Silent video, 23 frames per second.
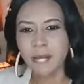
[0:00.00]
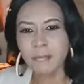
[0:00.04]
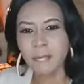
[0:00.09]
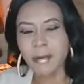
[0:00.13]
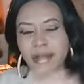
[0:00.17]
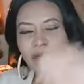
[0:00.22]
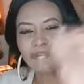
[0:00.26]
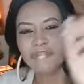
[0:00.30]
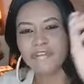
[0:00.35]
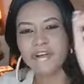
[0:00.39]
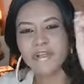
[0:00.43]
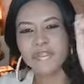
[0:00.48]

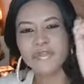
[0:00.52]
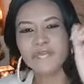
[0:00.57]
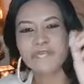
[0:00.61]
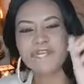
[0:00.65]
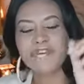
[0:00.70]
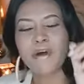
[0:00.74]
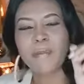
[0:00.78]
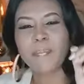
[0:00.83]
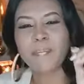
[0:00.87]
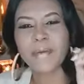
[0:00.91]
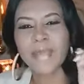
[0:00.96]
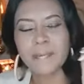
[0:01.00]
But for,
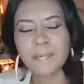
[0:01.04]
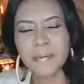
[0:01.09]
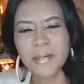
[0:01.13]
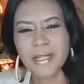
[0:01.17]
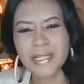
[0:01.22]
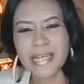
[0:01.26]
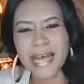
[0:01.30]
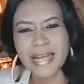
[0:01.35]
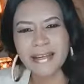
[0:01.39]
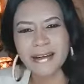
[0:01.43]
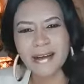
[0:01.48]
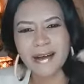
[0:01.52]
for
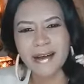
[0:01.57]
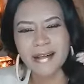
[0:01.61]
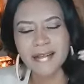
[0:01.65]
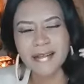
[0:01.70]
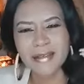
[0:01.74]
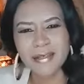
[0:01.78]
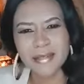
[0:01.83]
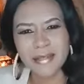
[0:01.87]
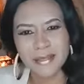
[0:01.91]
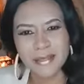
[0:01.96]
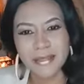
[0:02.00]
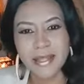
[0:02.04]
people that
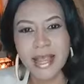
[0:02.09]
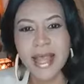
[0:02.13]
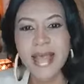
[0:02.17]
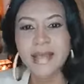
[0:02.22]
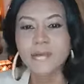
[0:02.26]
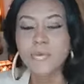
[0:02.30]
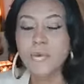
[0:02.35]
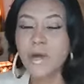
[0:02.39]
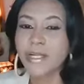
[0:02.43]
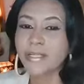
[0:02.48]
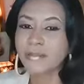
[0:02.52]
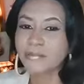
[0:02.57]

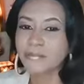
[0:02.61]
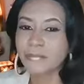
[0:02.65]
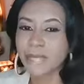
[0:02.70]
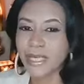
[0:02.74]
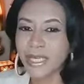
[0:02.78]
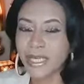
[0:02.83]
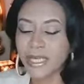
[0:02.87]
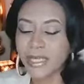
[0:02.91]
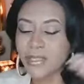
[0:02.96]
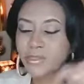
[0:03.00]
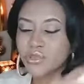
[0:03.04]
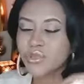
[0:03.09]
understand what it
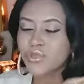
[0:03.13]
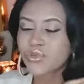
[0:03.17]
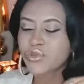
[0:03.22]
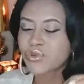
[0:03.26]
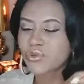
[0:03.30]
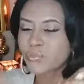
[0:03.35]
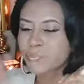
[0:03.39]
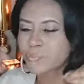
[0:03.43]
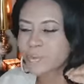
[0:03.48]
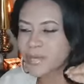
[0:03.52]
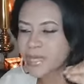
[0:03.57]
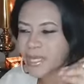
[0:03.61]
means
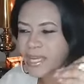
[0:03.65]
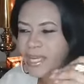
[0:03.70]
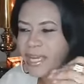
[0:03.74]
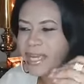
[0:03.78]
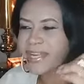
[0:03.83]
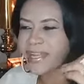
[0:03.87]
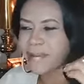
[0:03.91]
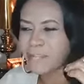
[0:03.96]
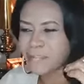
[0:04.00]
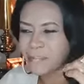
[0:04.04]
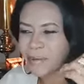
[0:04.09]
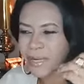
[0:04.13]
to be
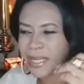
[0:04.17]
in a